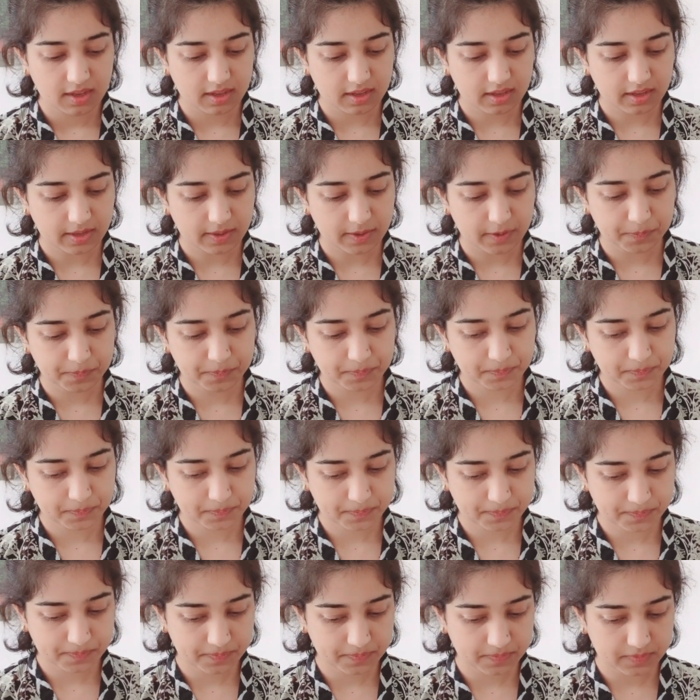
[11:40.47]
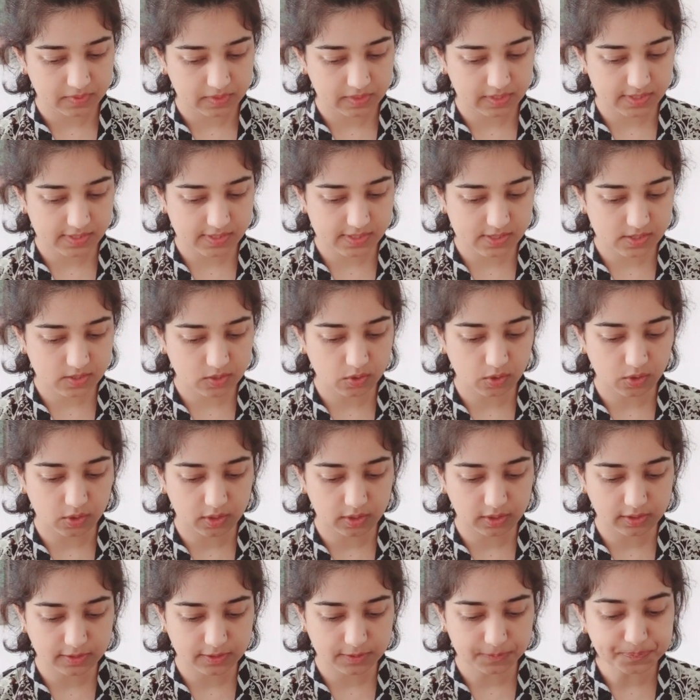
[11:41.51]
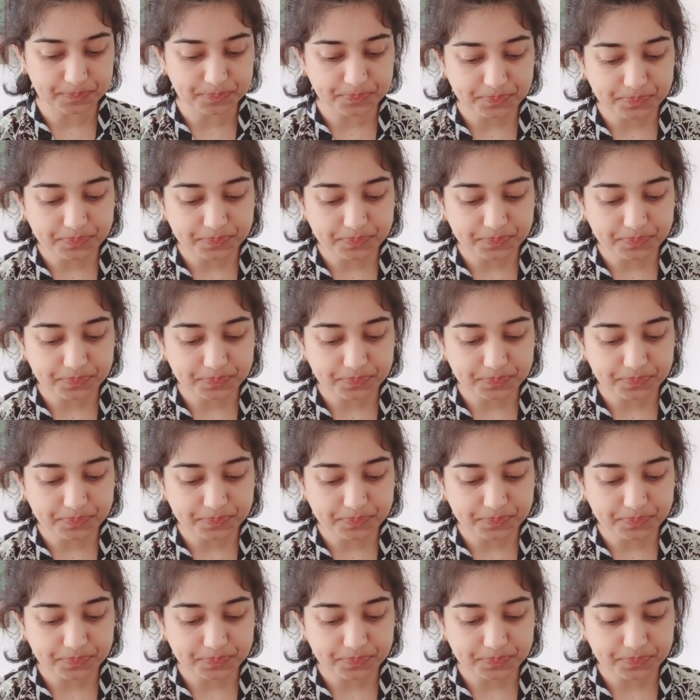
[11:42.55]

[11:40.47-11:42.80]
Um, this is called